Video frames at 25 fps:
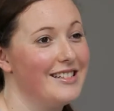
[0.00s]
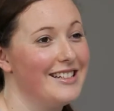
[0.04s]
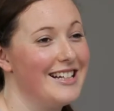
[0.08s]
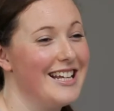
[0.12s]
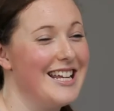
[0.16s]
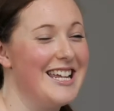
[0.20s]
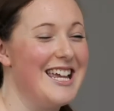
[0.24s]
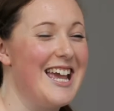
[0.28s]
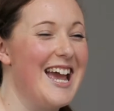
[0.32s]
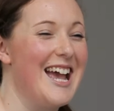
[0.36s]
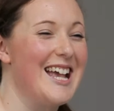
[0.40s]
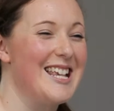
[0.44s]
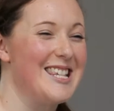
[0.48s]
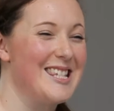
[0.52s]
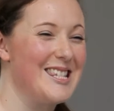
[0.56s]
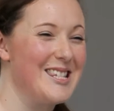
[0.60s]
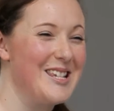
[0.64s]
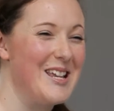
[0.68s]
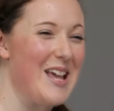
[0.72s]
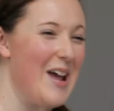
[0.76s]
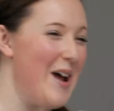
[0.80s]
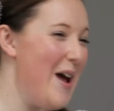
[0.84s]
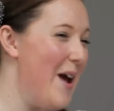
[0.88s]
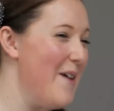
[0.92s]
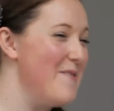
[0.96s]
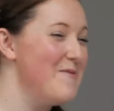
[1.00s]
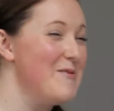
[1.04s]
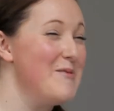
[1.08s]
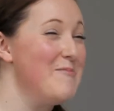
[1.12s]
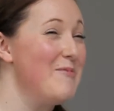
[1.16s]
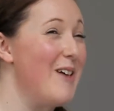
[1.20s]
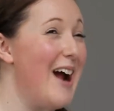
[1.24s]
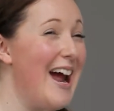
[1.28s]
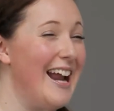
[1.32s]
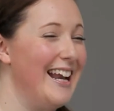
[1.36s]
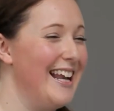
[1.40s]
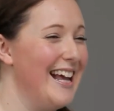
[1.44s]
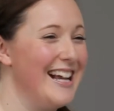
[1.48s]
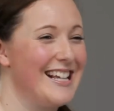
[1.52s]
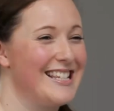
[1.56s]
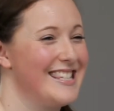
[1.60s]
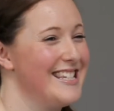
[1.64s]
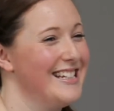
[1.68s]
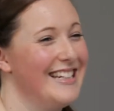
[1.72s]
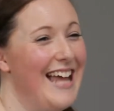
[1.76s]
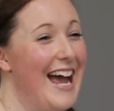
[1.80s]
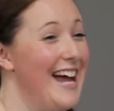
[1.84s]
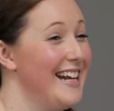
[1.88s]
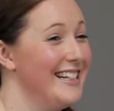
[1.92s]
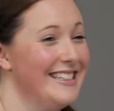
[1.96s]
Yes, every bride likes
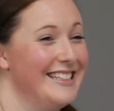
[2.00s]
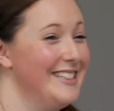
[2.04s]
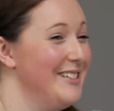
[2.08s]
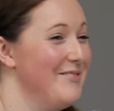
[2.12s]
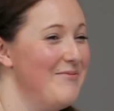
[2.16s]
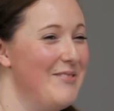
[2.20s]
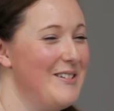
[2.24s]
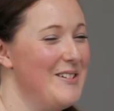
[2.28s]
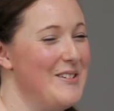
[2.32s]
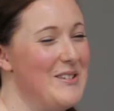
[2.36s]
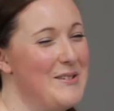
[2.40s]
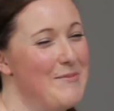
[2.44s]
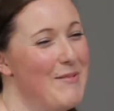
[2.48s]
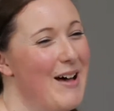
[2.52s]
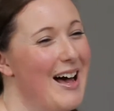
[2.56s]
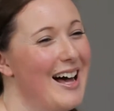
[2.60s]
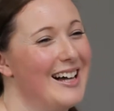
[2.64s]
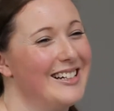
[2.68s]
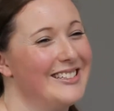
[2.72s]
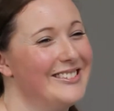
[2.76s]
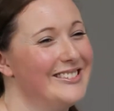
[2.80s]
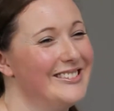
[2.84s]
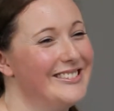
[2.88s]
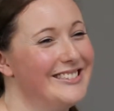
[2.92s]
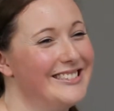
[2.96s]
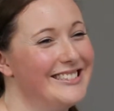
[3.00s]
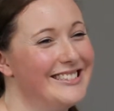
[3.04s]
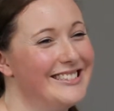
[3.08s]
to add a little bit of sparkle.